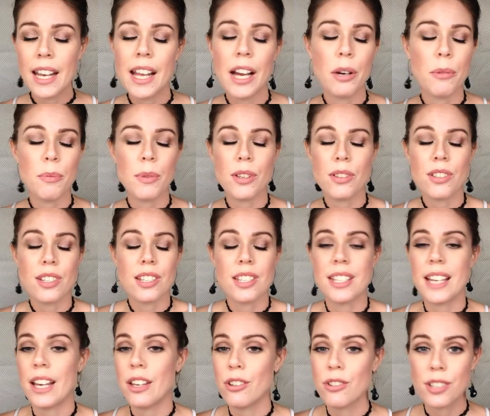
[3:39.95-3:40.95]
and help you to
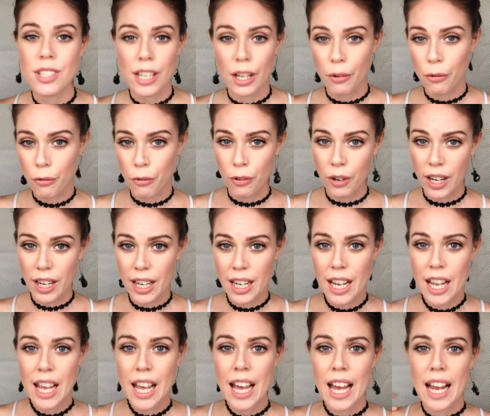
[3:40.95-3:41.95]
set yourself free.
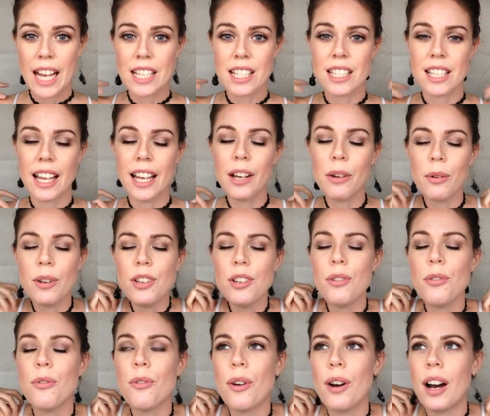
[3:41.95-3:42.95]
It's like when
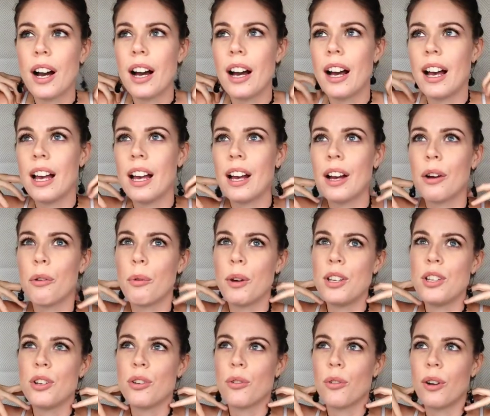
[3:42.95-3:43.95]
you
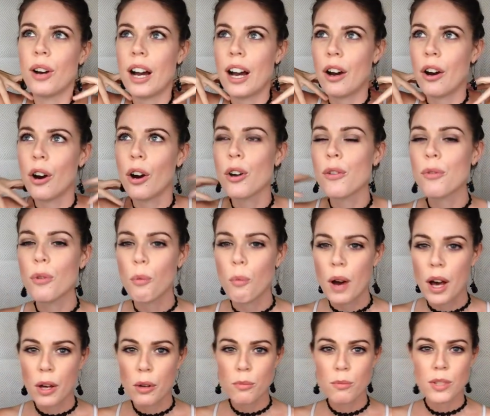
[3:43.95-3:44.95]
when you are
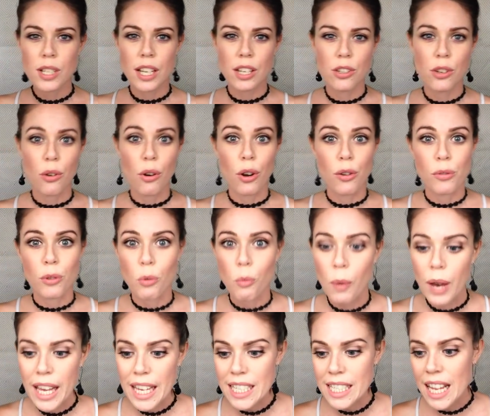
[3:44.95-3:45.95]
overwhelmed and you're
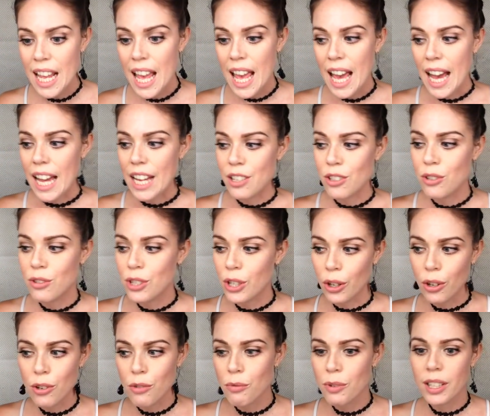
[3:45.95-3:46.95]
overweight and you
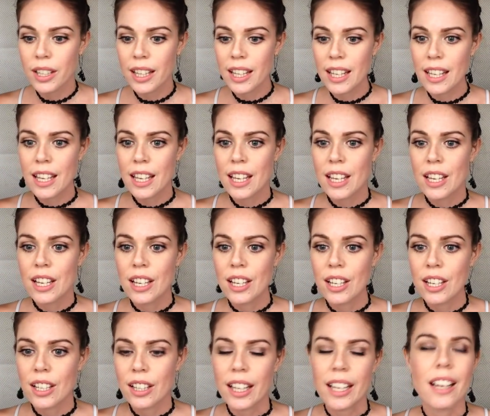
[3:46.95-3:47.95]
don't really
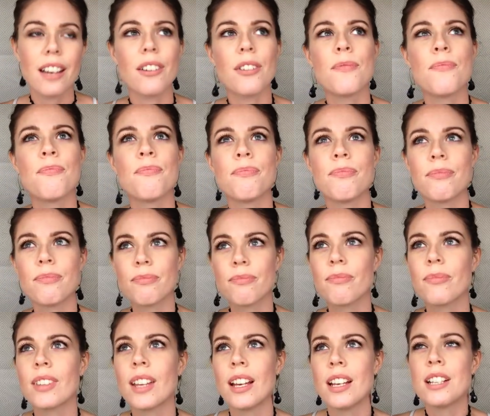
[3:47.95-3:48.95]
like
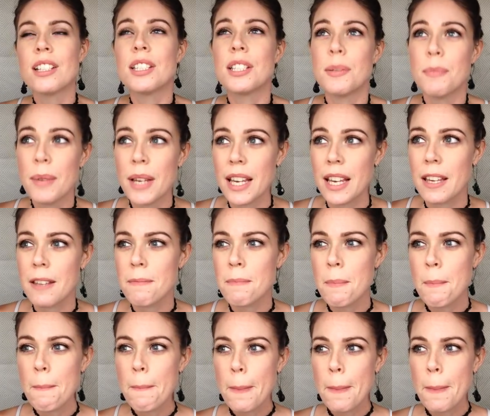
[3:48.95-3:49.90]
to me,